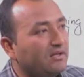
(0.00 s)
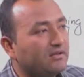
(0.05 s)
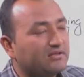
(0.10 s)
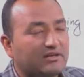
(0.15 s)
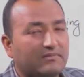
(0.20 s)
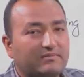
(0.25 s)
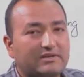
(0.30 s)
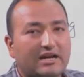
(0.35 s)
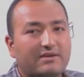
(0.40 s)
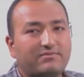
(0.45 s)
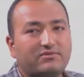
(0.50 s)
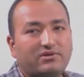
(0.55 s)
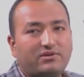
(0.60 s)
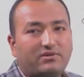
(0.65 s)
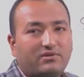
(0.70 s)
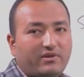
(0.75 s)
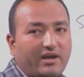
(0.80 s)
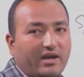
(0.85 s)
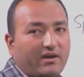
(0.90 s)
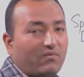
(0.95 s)
Sometimes,
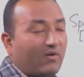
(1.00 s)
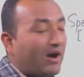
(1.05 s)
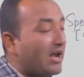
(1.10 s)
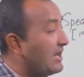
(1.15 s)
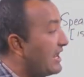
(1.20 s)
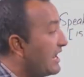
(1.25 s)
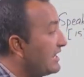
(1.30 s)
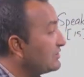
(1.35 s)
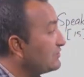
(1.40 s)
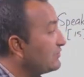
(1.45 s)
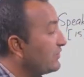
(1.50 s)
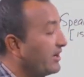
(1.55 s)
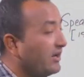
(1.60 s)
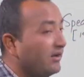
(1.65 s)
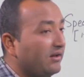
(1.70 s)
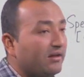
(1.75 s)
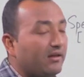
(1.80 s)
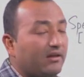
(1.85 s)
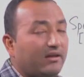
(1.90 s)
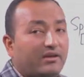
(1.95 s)
while
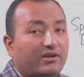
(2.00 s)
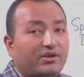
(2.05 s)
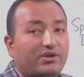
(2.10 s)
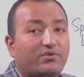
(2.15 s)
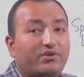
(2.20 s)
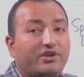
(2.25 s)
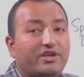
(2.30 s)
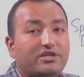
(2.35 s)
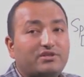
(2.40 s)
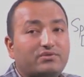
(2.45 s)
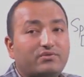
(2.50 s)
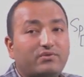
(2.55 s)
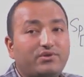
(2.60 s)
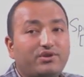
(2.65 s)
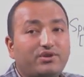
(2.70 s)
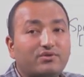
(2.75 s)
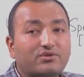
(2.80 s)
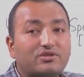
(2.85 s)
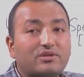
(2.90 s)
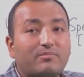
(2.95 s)
answering, you need to
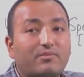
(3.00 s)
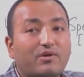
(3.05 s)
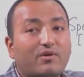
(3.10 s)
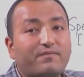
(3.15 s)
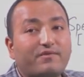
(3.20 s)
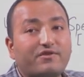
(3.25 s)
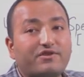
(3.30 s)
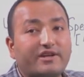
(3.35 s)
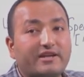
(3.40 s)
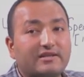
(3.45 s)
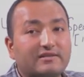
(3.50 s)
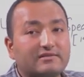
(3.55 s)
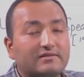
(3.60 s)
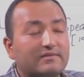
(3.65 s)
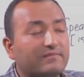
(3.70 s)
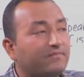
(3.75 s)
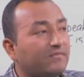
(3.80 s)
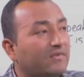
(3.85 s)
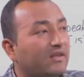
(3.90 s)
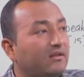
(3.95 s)
use the proper tense.